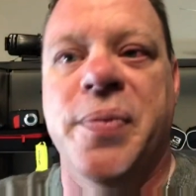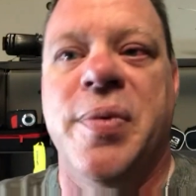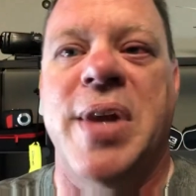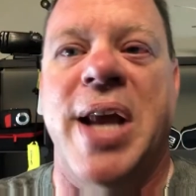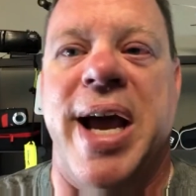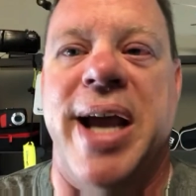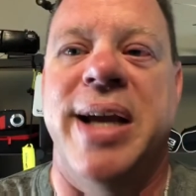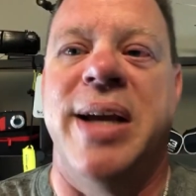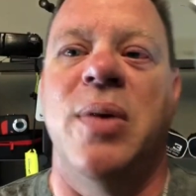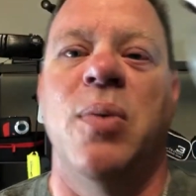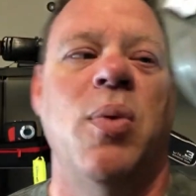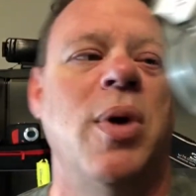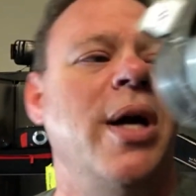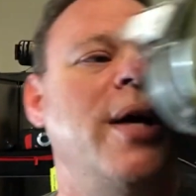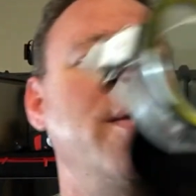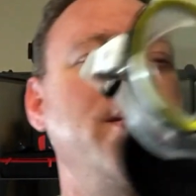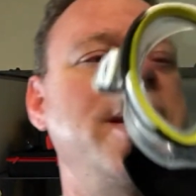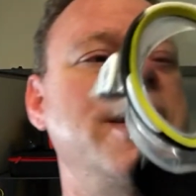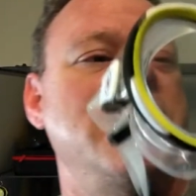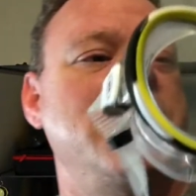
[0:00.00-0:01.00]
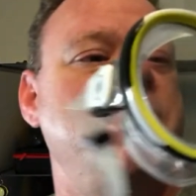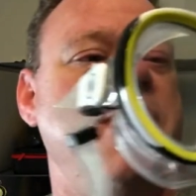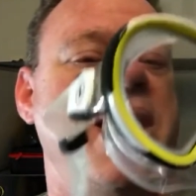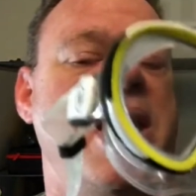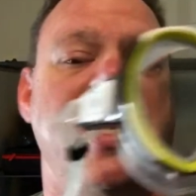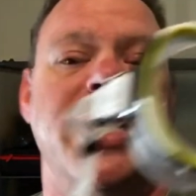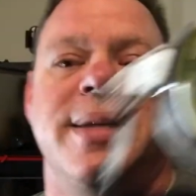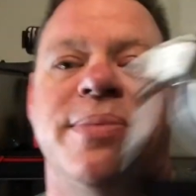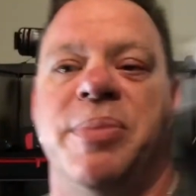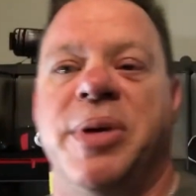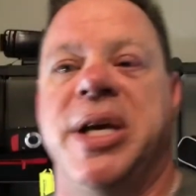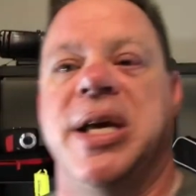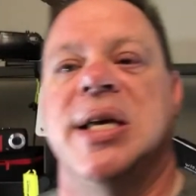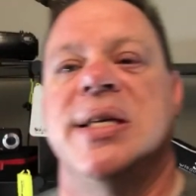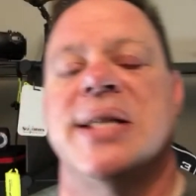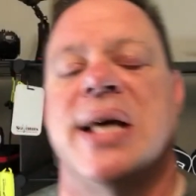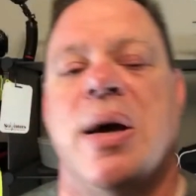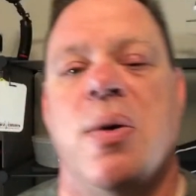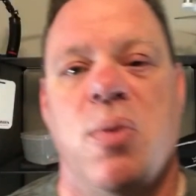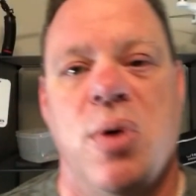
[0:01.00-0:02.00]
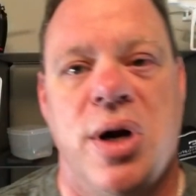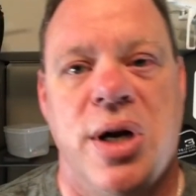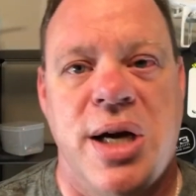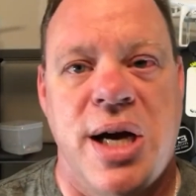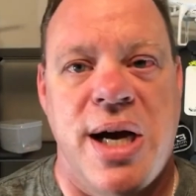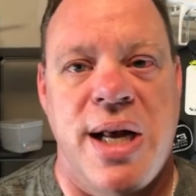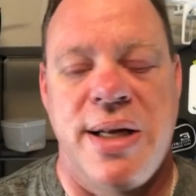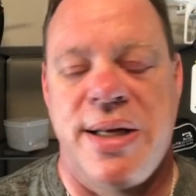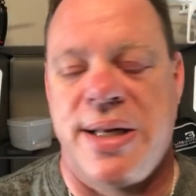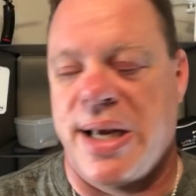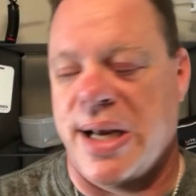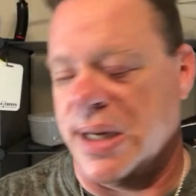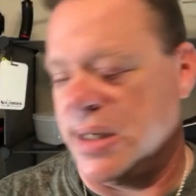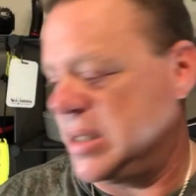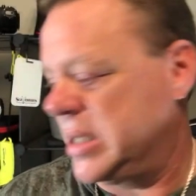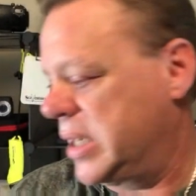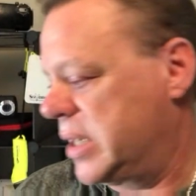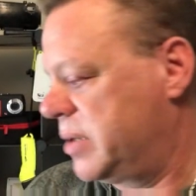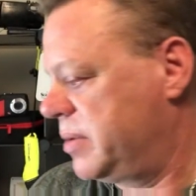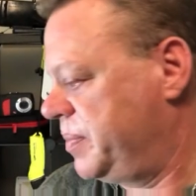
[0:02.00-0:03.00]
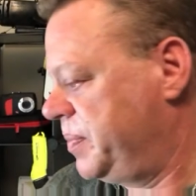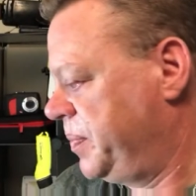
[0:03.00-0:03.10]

I can wear this mask because I wear contacts now.